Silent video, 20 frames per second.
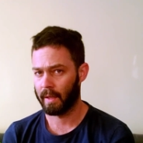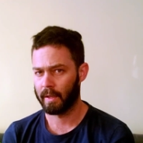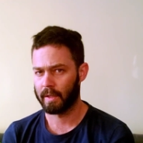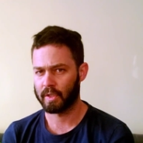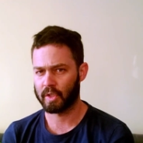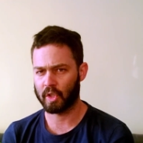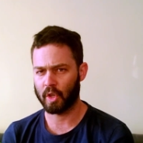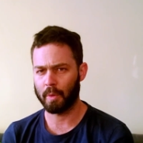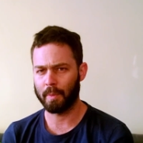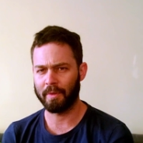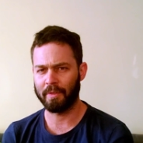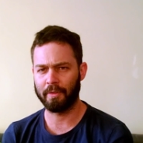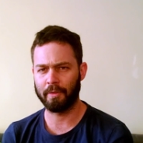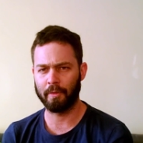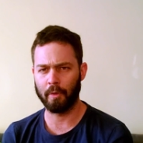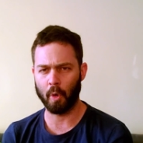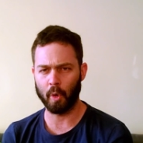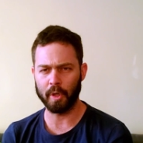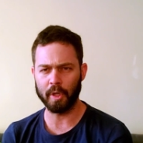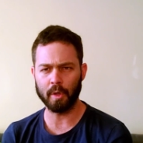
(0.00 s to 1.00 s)
So
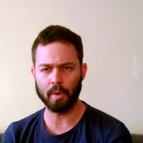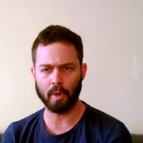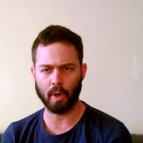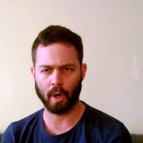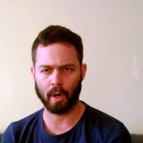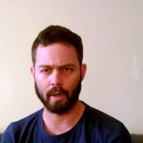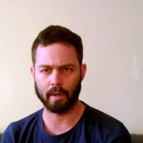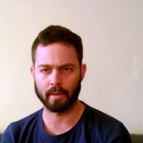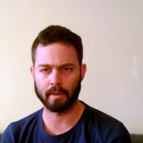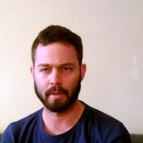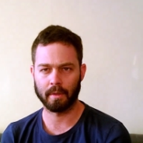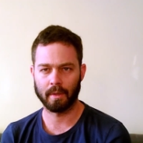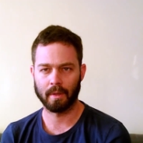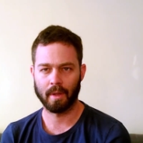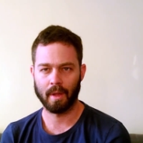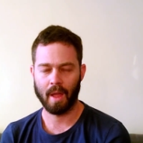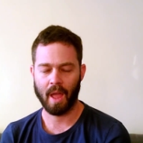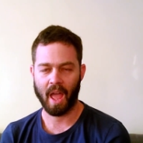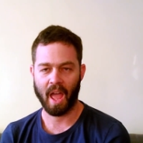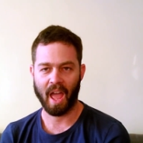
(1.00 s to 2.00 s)
before you go
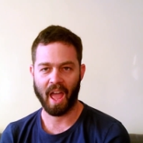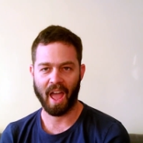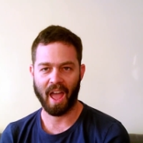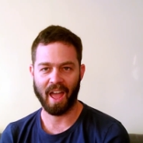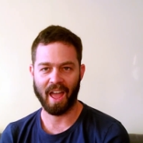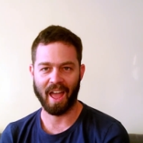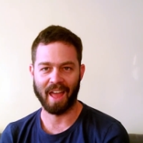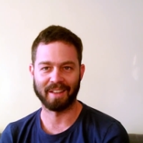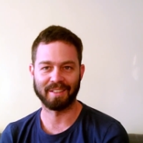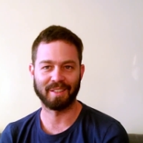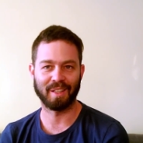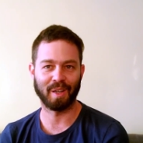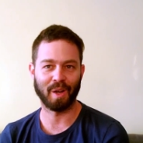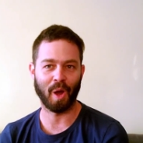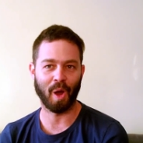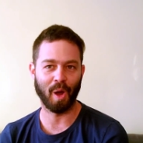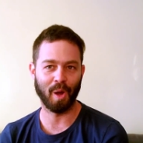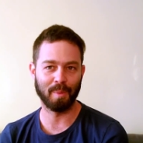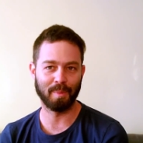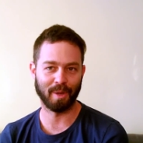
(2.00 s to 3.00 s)
and get
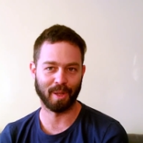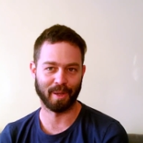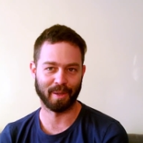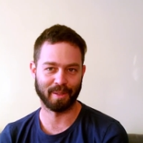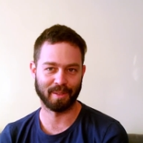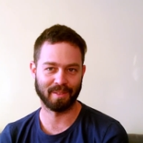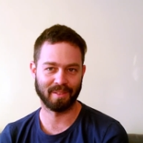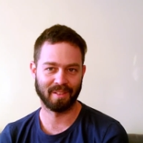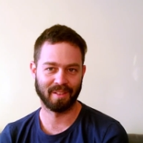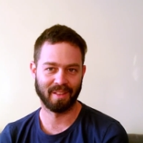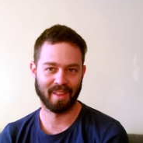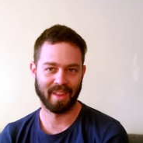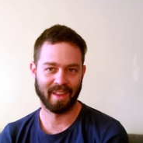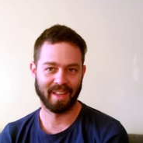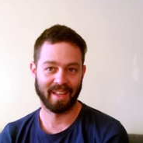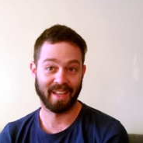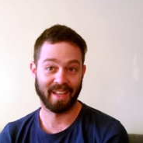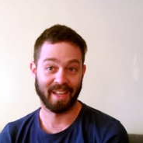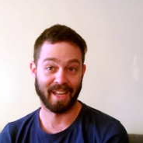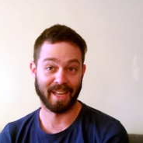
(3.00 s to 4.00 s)
a home loan,
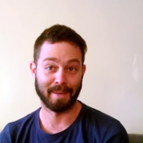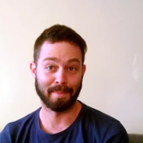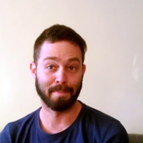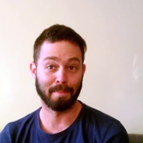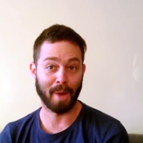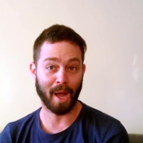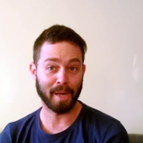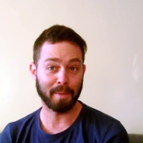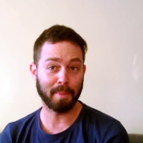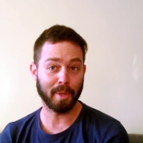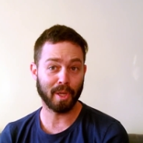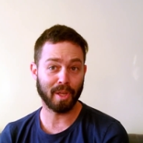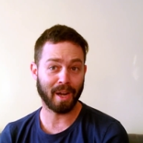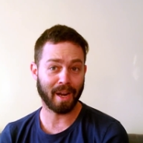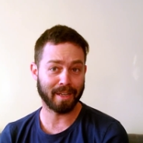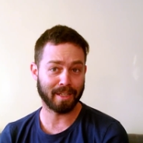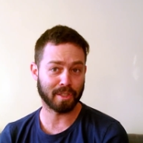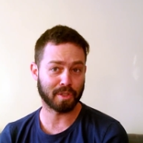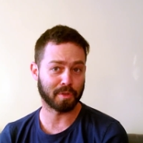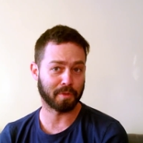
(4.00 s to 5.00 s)
it might be a good
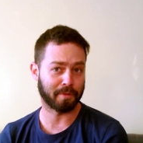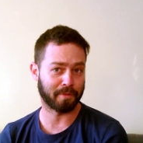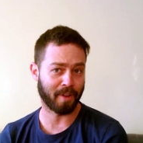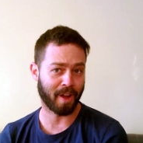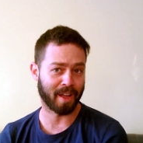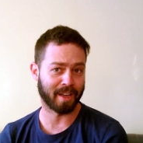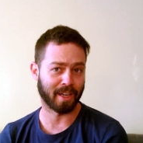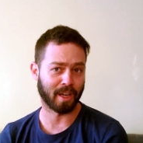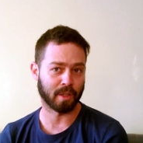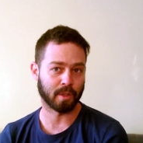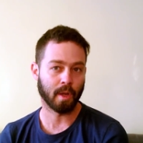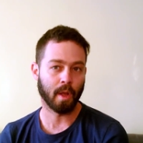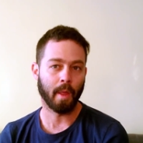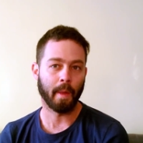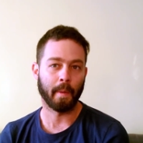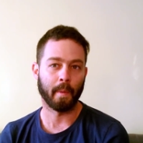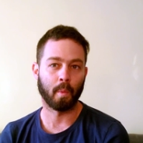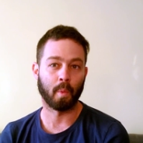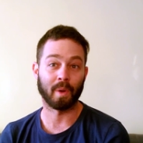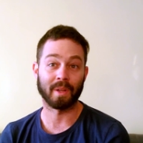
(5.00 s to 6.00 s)
idea to find out
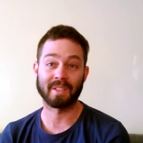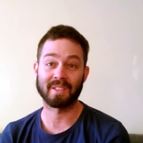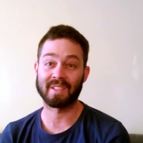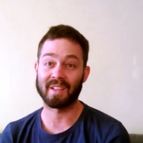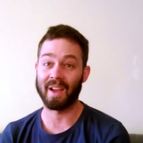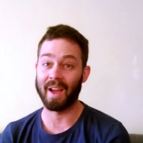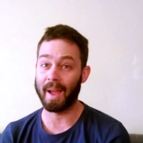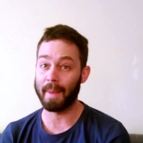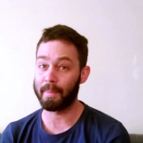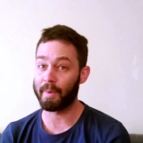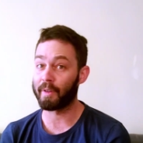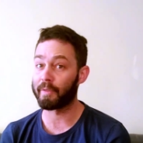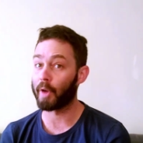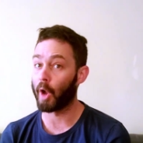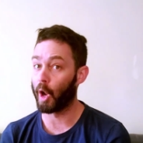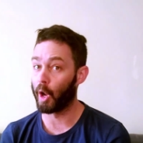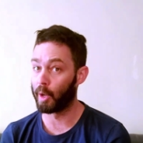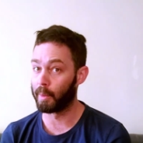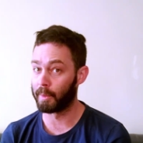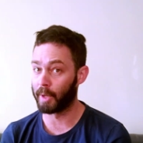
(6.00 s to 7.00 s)
what type of
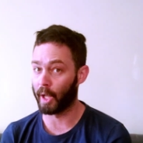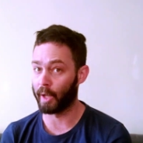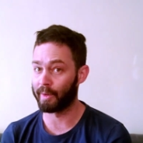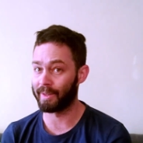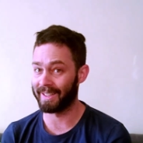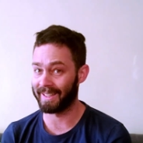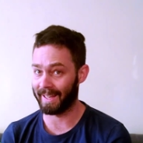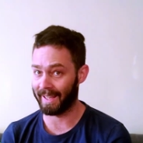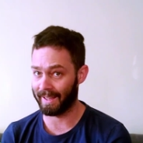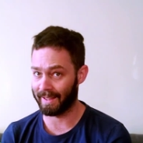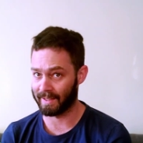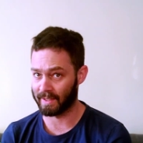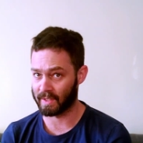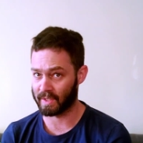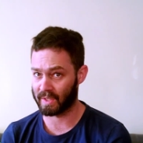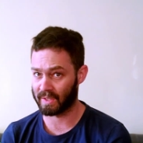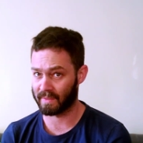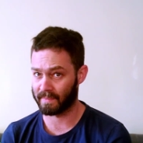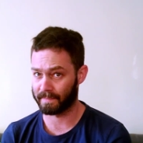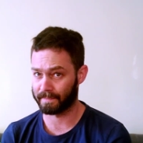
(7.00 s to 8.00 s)
home loan it
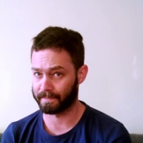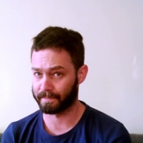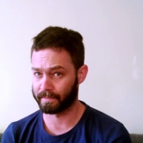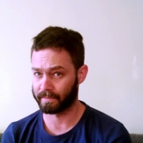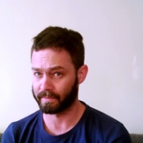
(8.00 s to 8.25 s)
is.